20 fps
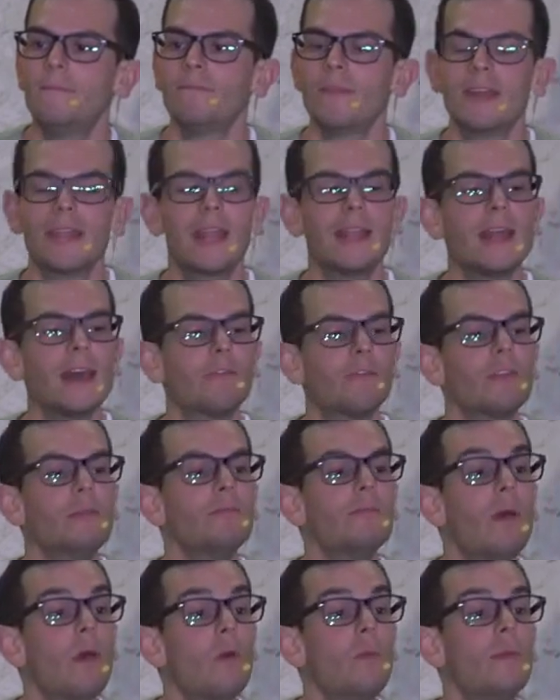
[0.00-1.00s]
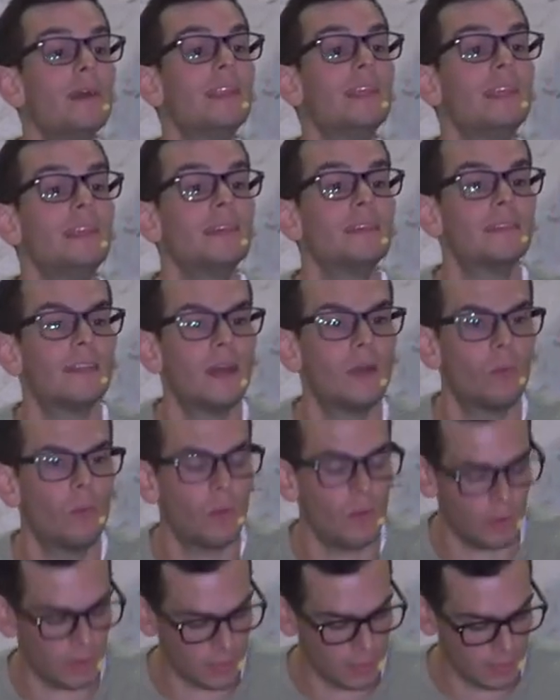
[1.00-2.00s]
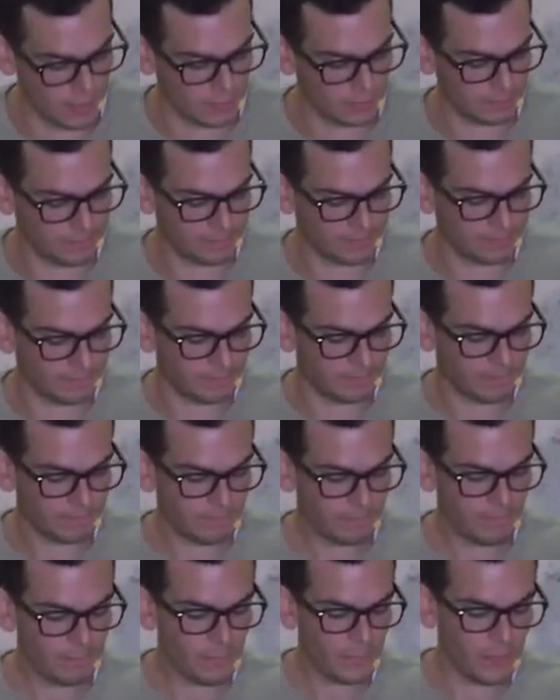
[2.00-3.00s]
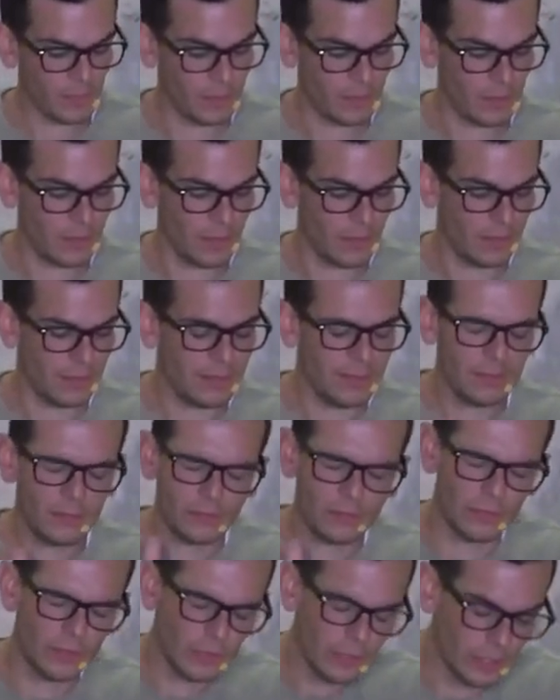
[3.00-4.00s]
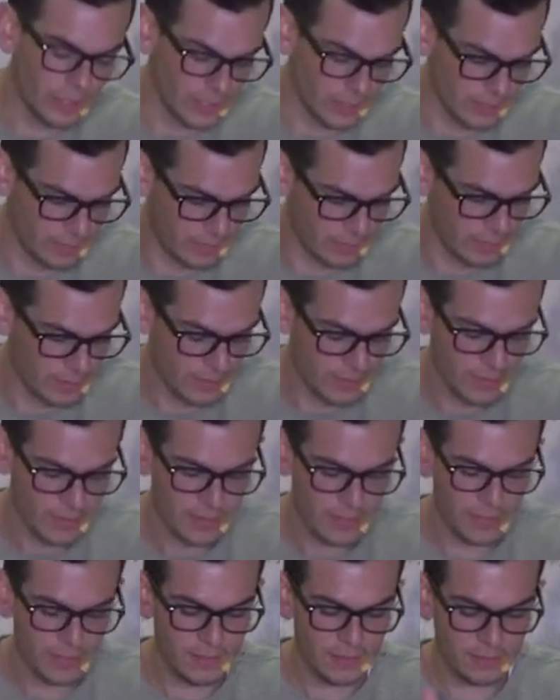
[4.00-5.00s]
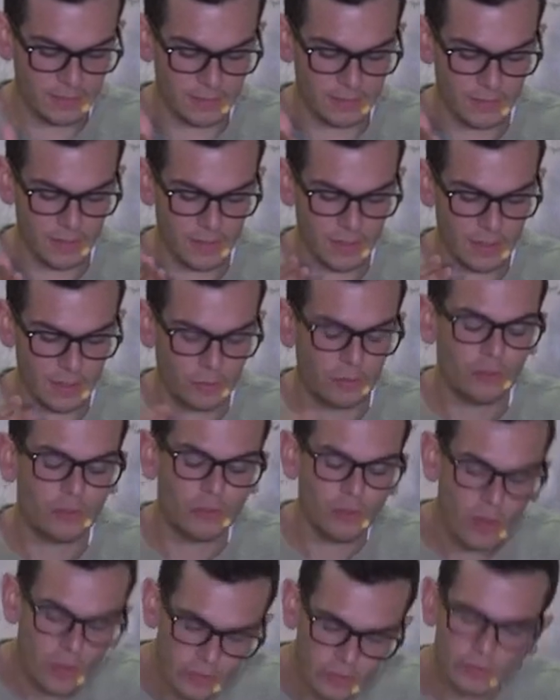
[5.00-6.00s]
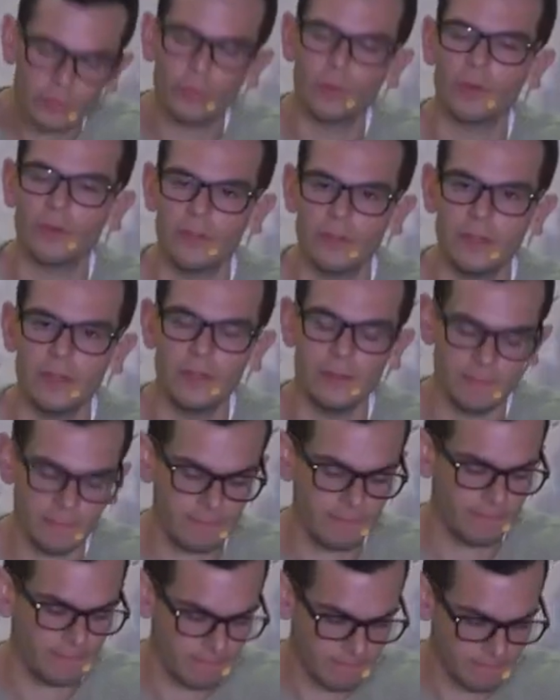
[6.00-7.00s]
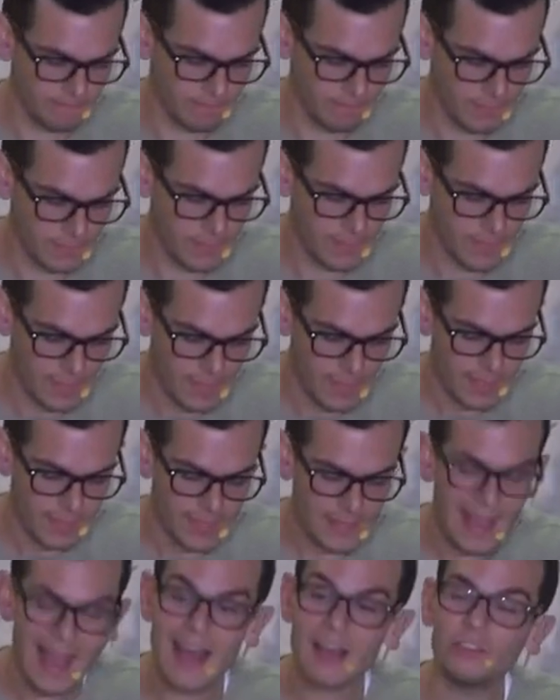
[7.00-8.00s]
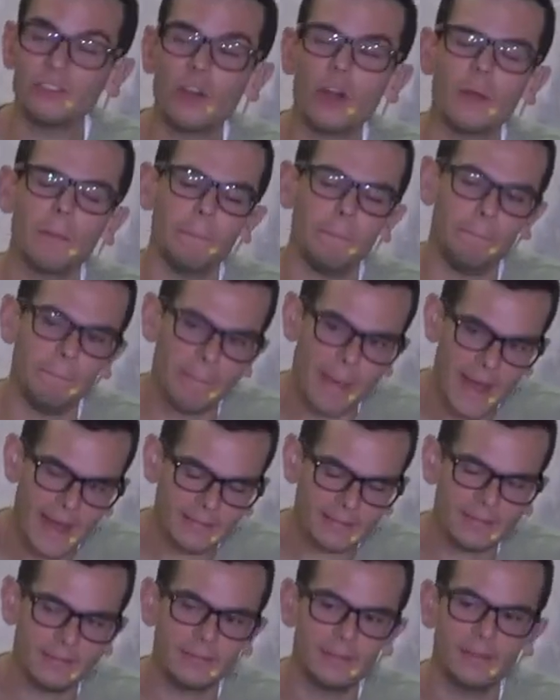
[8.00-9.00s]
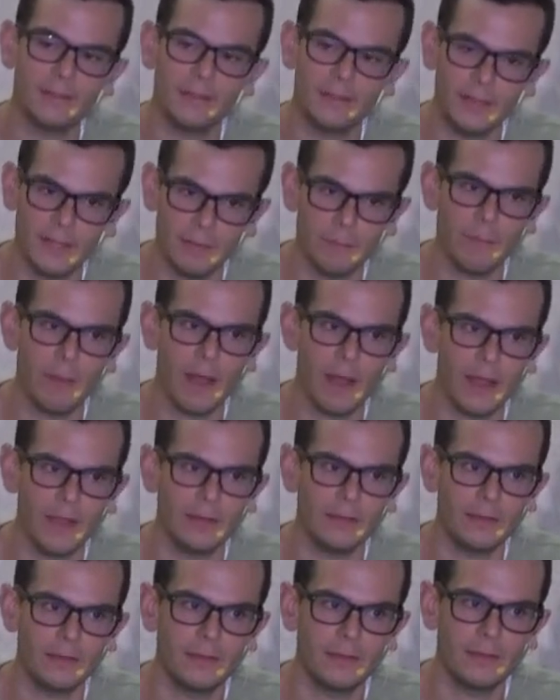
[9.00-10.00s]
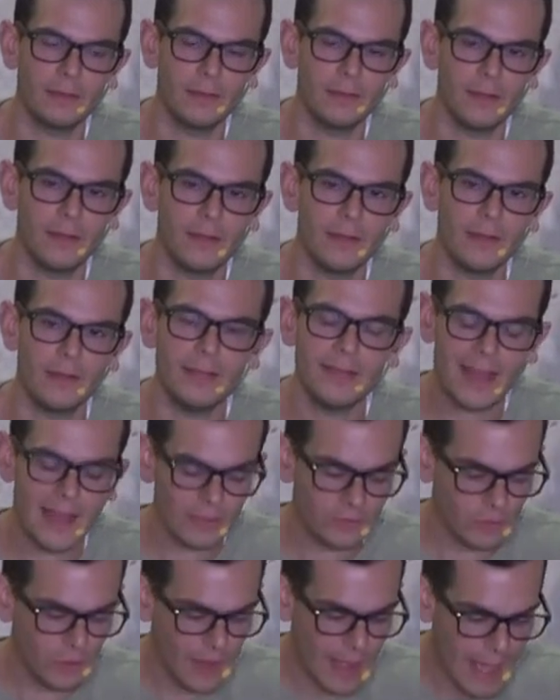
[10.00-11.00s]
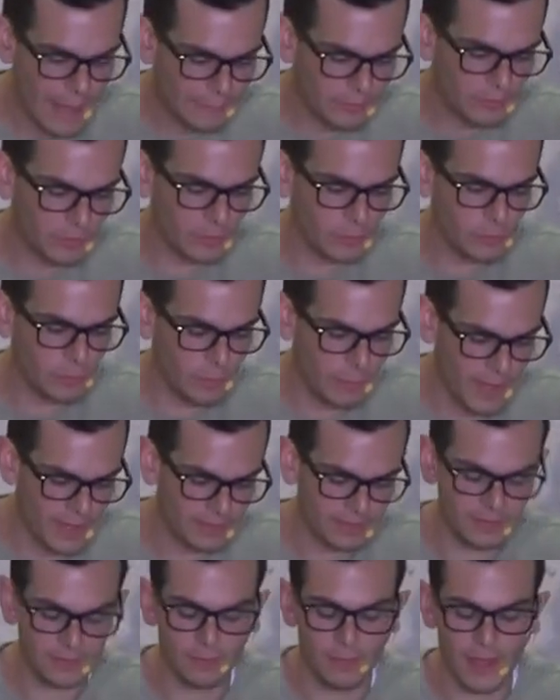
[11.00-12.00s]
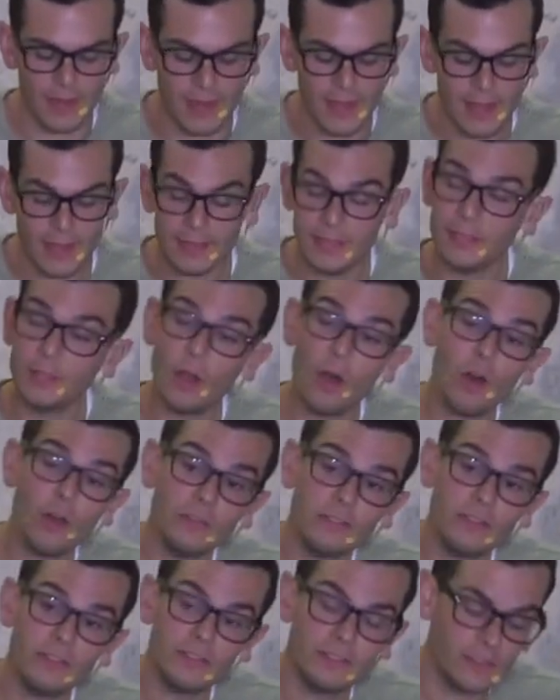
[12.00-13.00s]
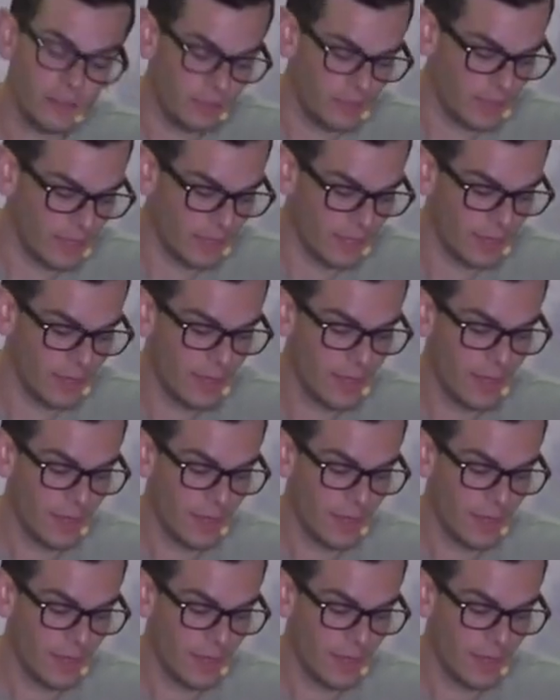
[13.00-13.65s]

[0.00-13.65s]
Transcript: And at every moment, He is at work. He is good. He is trustworthy. He has our best in mind. He has our absolute best in mind. He calls us to things